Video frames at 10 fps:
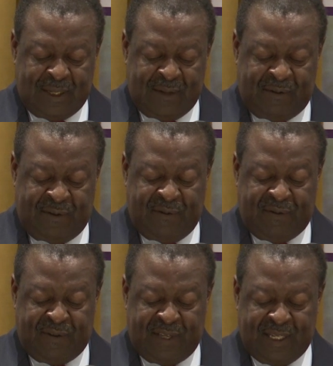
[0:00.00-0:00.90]

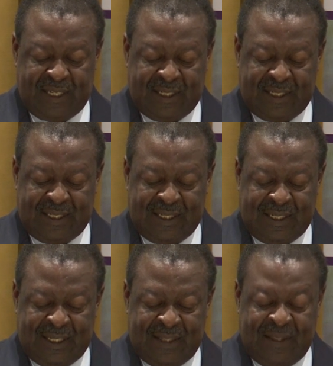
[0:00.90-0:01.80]
Fifth,
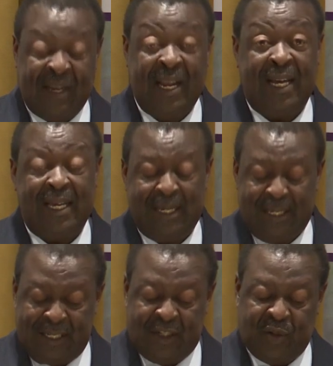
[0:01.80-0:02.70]
the
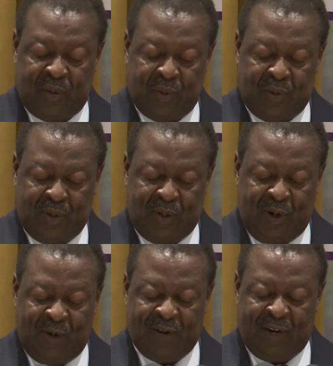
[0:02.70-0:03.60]
nagging issue
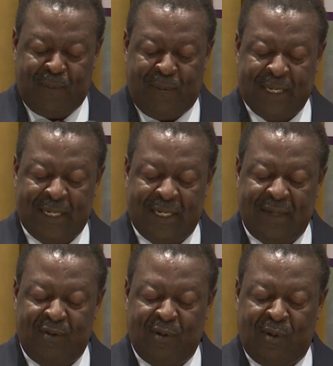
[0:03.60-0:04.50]
of capacity
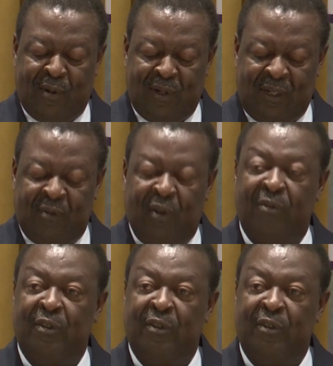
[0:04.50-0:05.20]
for devolved